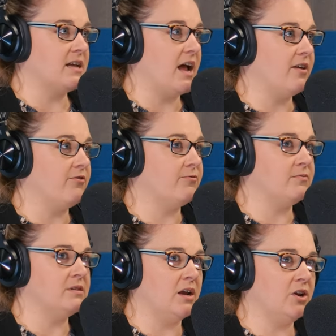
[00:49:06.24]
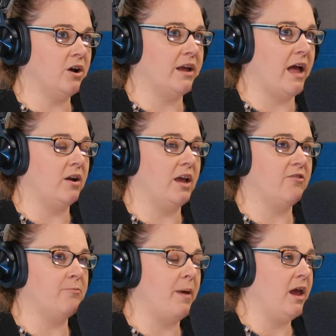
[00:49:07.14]
I have done your accounting.
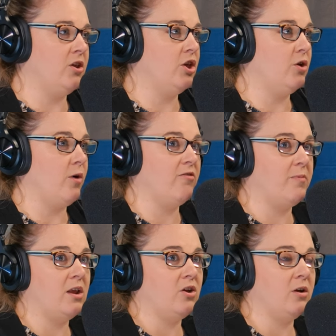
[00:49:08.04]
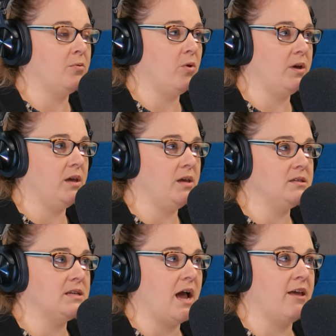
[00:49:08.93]
I've paid you. I've paid your
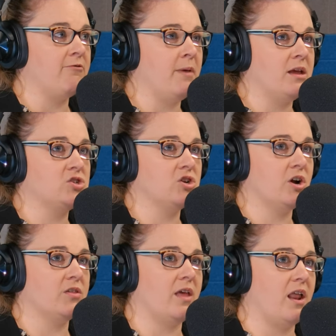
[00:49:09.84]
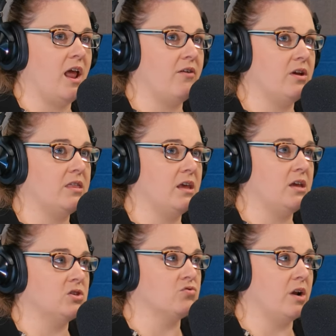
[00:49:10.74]
employees. I've made sure that everything
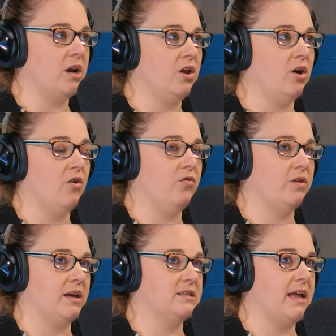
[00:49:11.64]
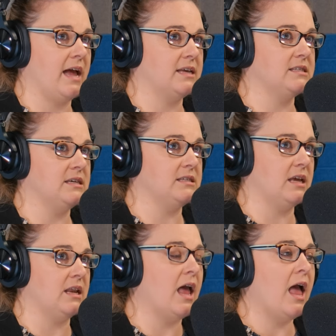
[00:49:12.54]
is ready to go for next tax
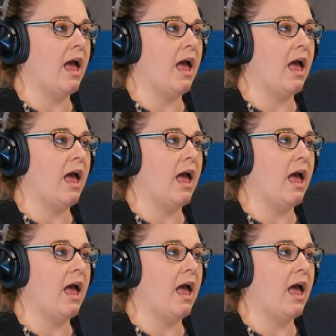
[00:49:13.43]
season.